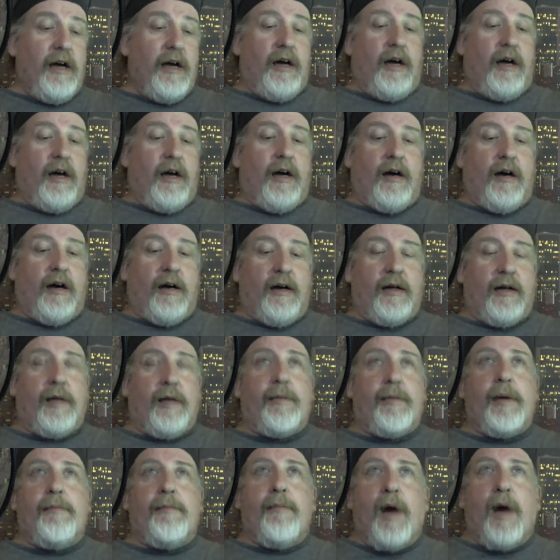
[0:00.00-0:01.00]
It could
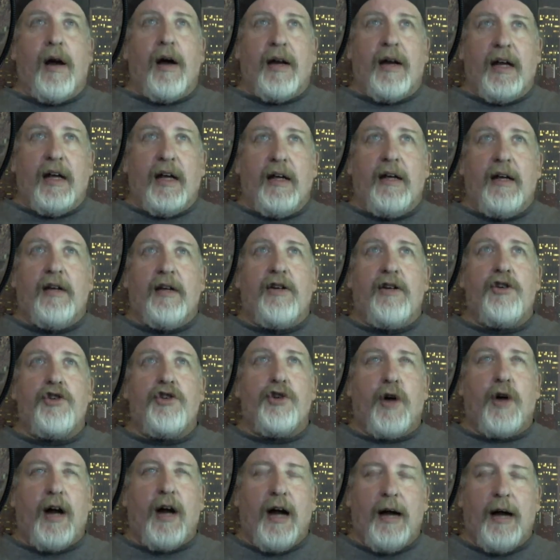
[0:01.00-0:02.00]
be money,
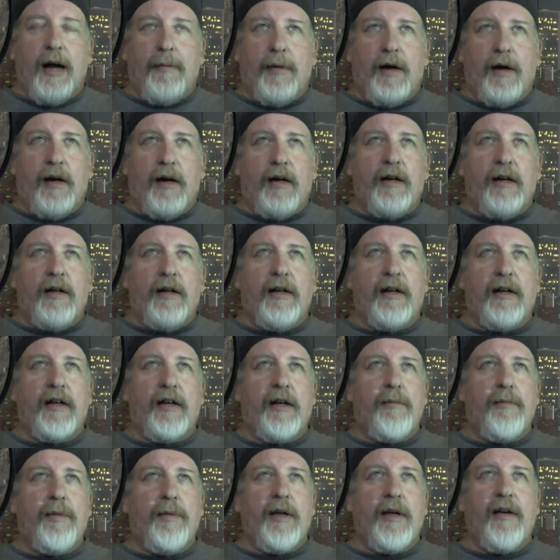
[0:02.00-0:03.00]
drama. It
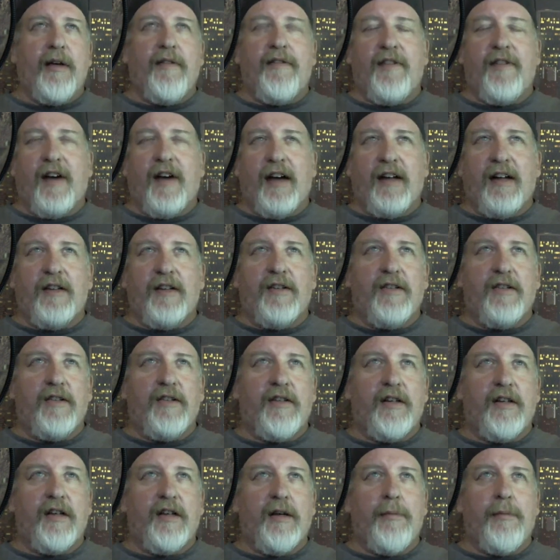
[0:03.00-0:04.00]
could be
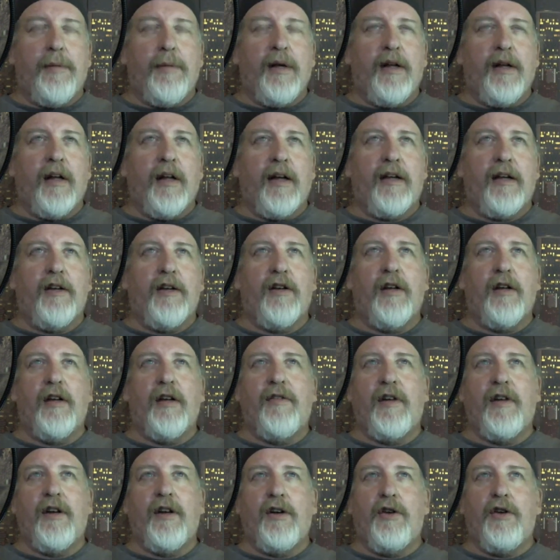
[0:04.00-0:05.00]
events. It could be like you're
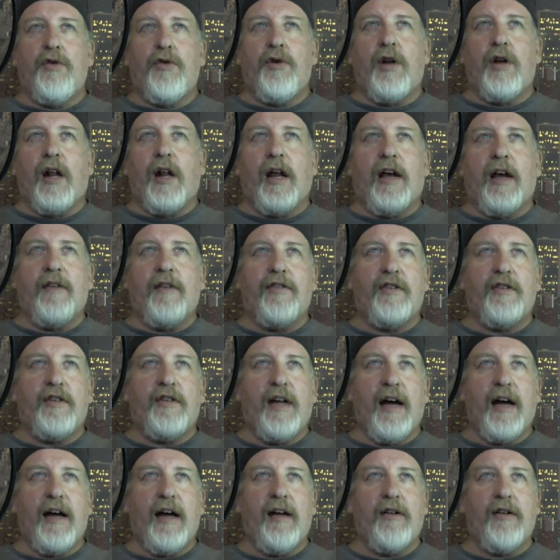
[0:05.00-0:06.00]
living a new
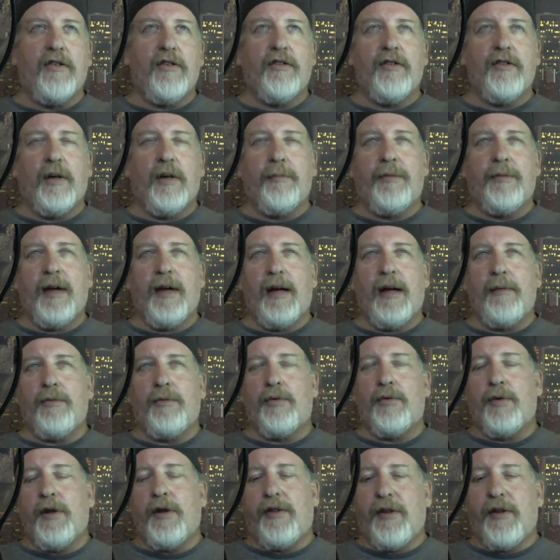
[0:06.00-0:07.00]
lifestyle. Sometimes
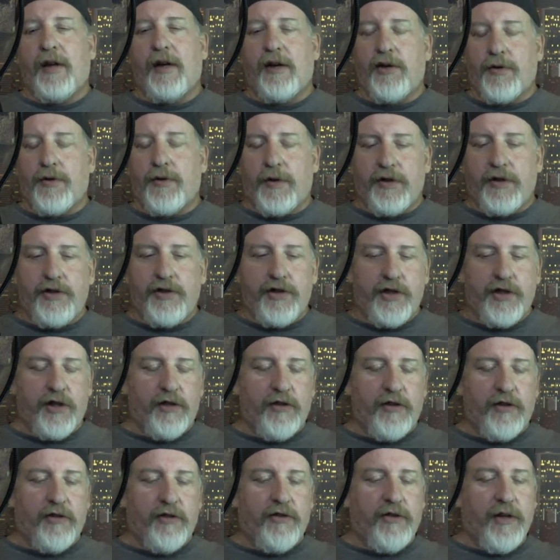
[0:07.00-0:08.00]
with
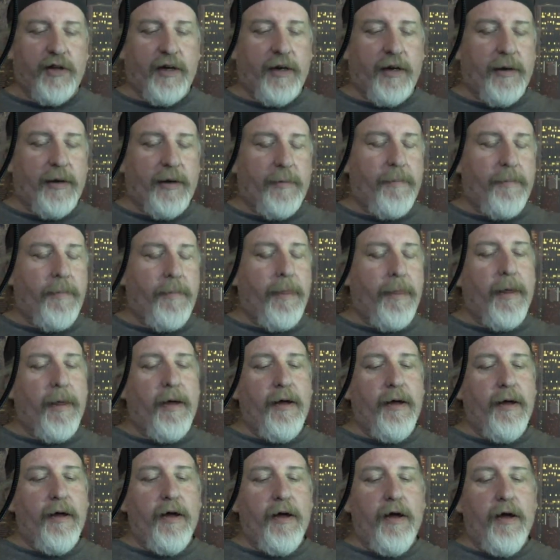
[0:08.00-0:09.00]
Christians,
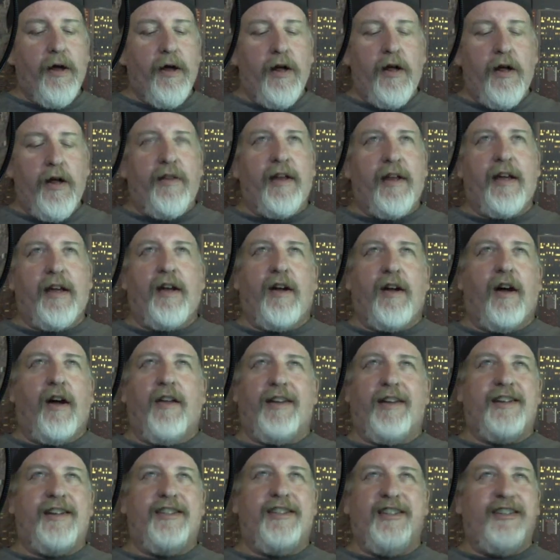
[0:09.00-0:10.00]
they get all
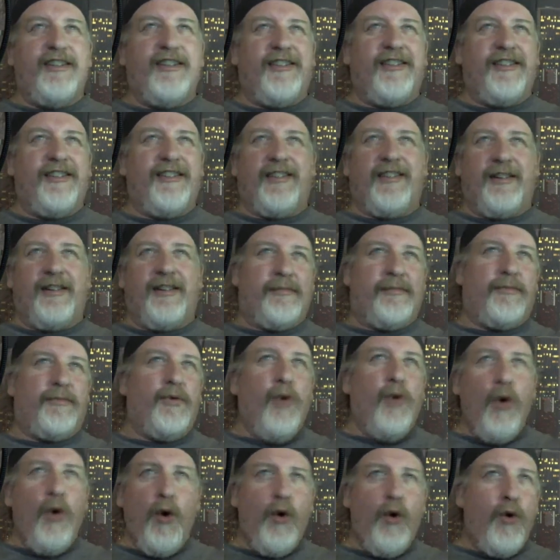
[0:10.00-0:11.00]
the Jesus in them.
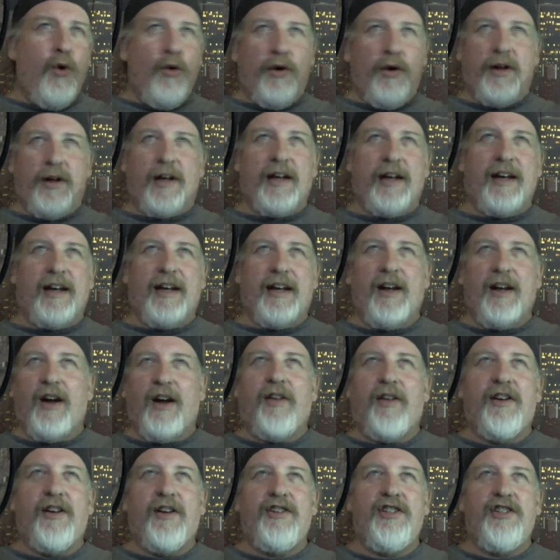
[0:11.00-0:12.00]
Woo! They're going to get all
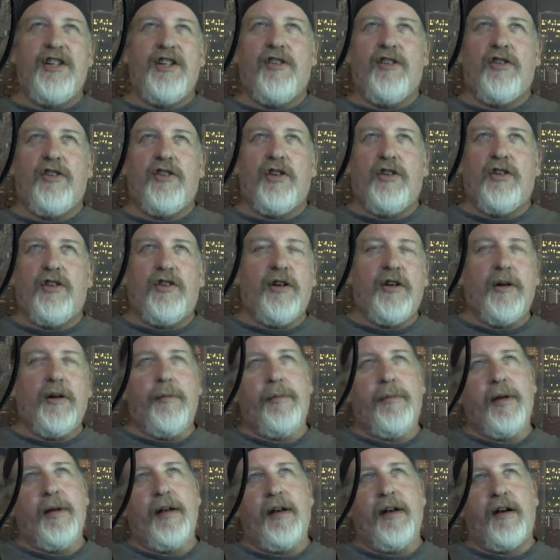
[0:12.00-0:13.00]
the Jesus in
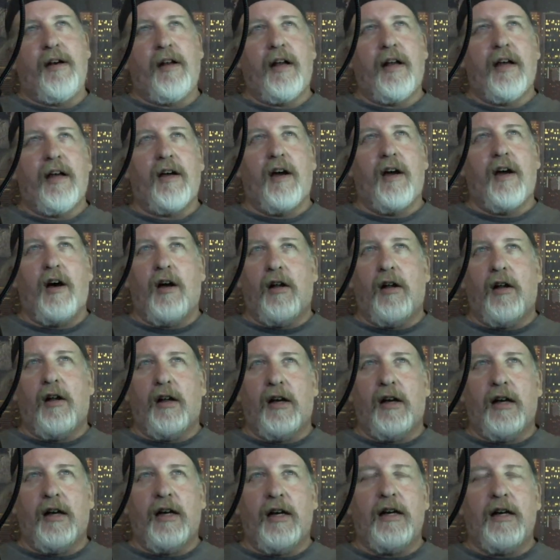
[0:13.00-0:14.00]
them. And they're like,
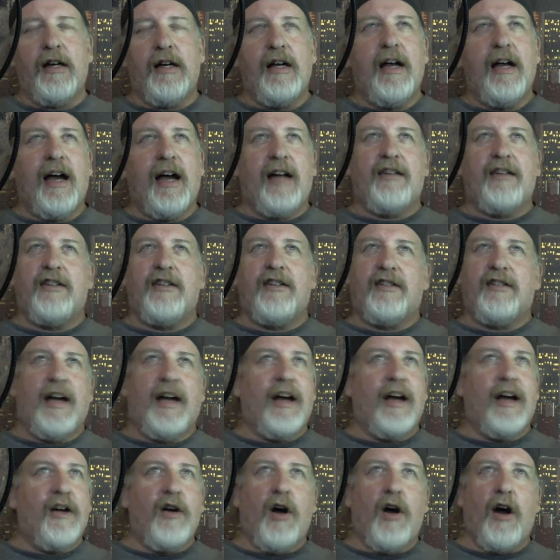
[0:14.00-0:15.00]
I just
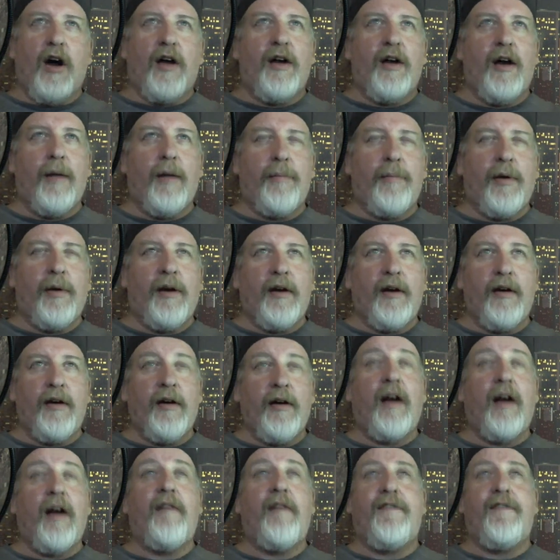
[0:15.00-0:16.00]
got caught up in it. And
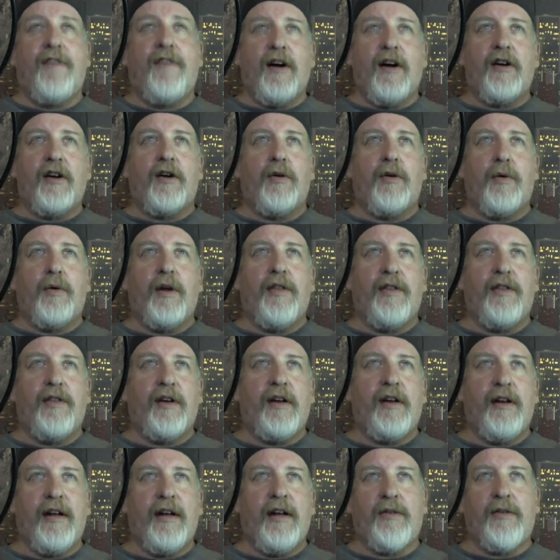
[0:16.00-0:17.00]
they're on fire with
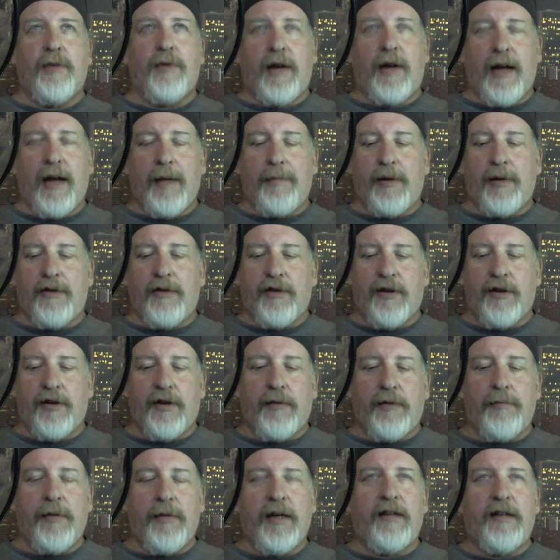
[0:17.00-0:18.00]
it. And that's what happens here at
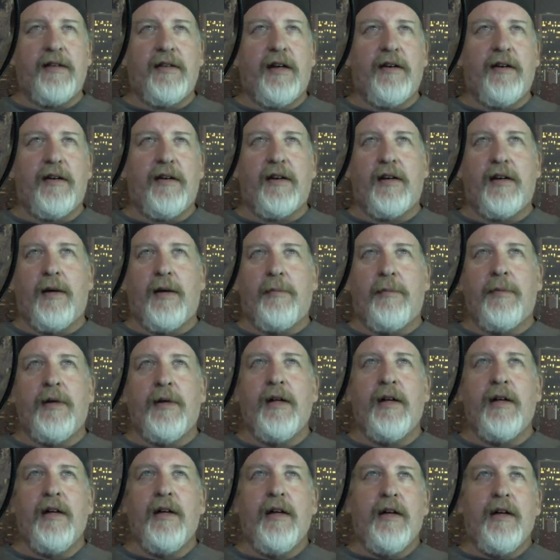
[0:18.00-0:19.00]
Mgtow. You come
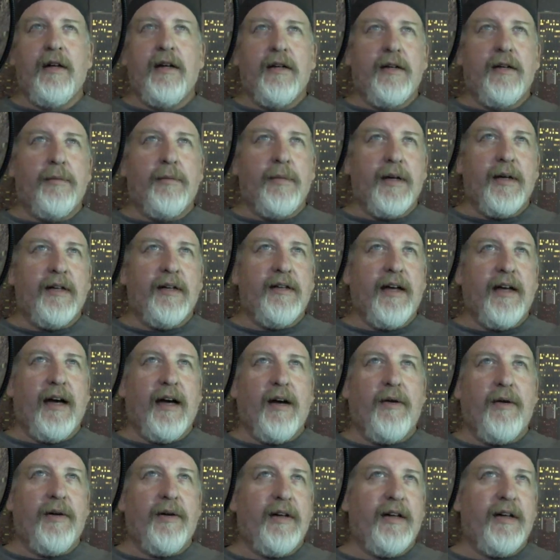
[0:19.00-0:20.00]
to
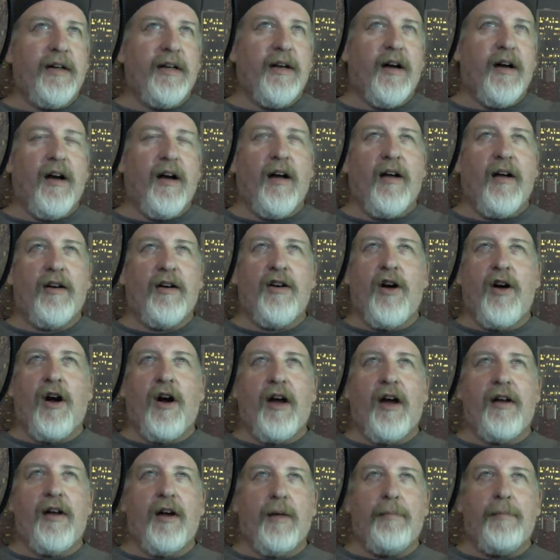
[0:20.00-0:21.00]
Mgtow and you get all
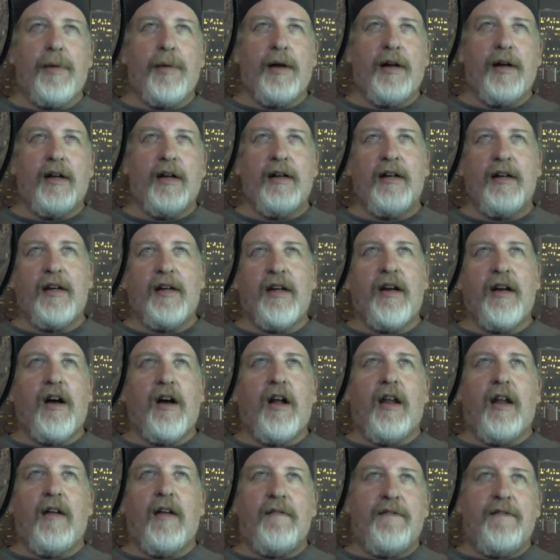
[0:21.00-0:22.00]
caught up in it. And you get
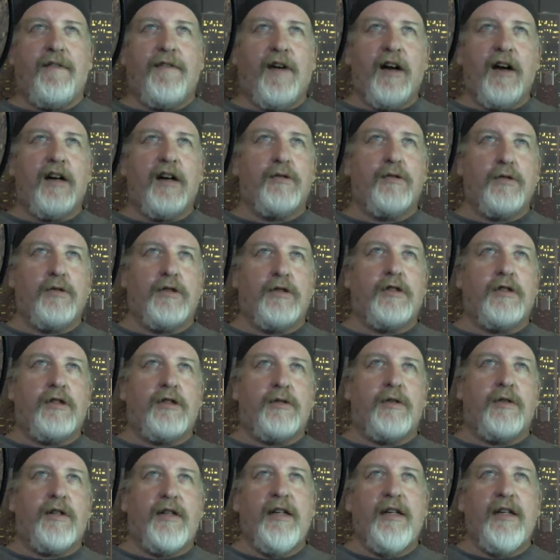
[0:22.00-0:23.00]
all on fire
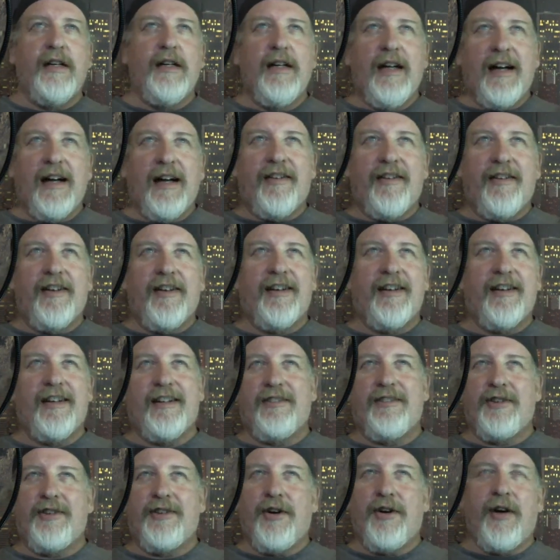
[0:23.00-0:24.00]
with everything
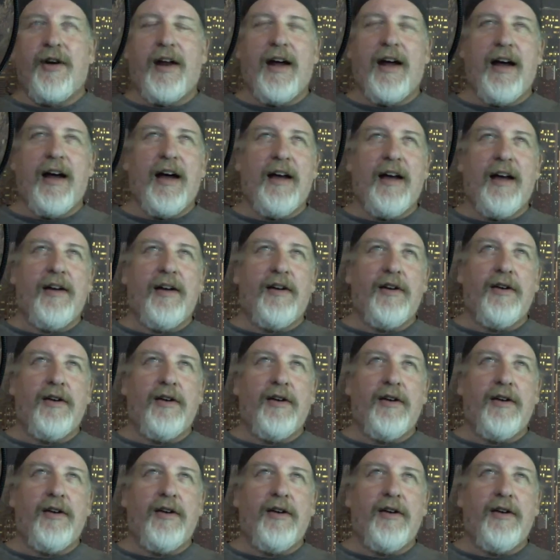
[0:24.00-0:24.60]
that's going on and the